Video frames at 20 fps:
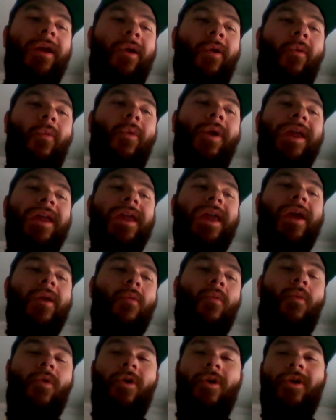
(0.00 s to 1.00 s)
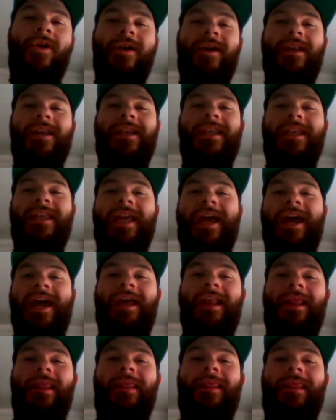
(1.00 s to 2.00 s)
we get word
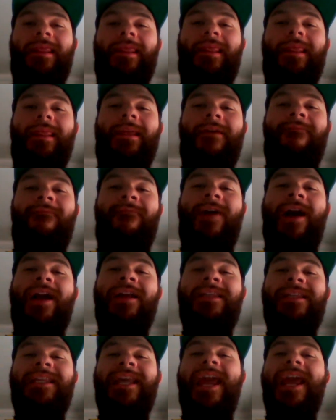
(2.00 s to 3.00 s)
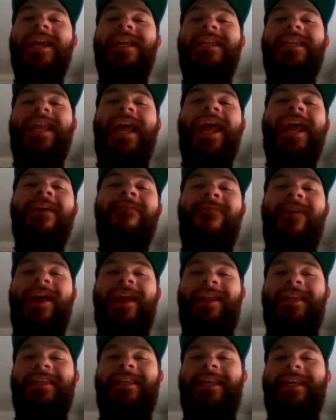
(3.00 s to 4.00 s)
that Lavonte
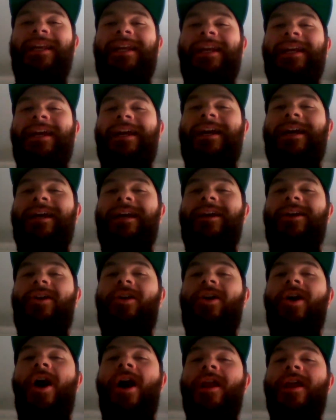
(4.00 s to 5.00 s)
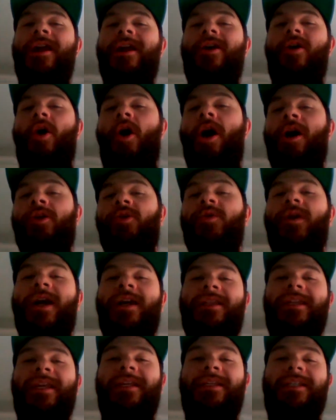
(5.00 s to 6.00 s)
David got a
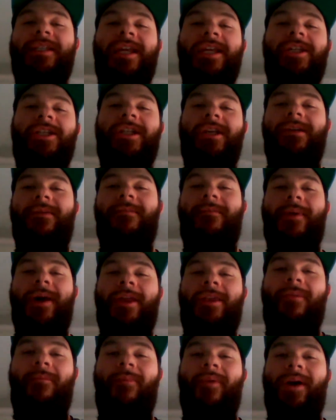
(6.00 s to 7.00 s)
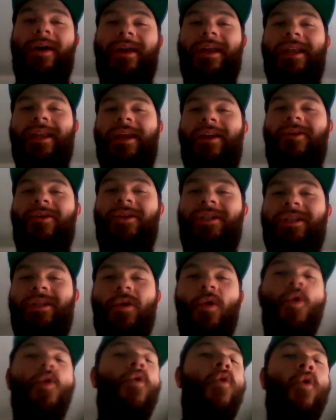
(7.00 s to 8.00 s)
contract extension by the Buccaneers.
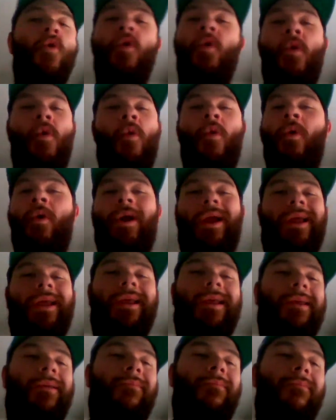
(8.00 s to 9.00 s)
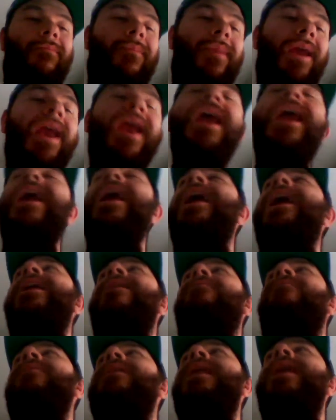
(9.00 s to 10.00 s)
Man,
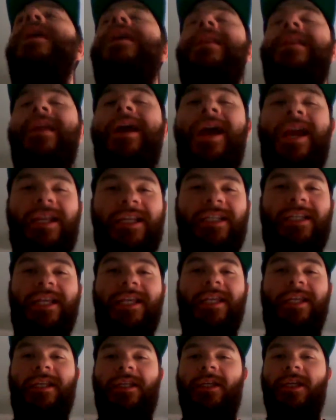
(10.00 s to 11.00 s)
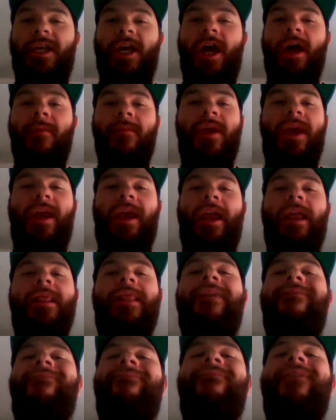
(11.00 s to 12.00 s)
we did not see this coming.
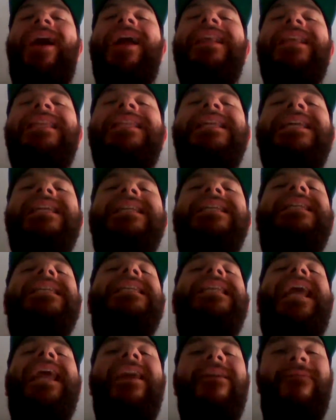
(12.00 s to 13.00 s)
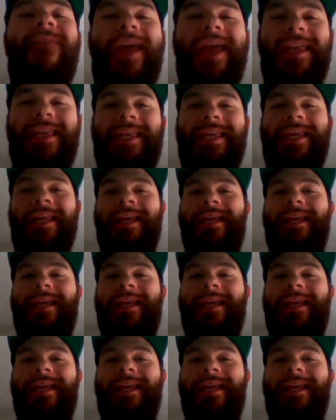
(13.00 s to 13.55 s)
Lavonte David.